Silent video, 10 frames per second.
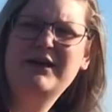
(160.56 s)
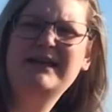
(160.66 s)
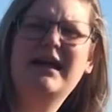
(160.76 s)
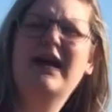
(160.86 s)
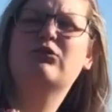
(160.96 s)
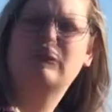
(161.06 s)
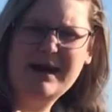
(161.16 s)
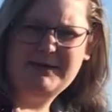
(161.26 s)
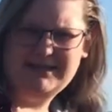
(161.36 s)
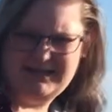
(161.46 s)
breed like
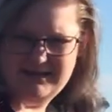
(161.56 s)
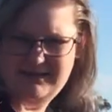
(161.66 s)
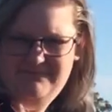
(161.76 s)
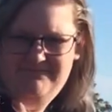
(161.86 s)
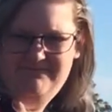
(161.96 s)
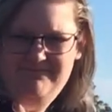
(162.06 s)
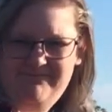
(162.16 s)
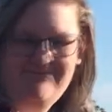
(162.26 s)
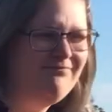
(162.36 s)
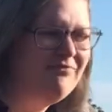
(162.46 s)
rabbits.
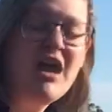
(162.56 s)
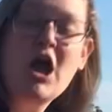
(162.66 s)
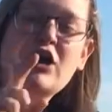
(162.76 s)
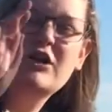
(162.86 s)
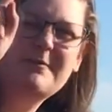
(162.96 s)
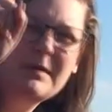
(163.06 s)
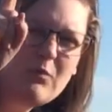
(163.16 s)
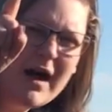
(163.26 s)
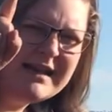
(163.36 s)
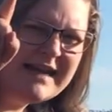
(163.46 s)
Mm-hmm. Could be
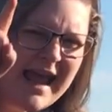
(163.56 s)
one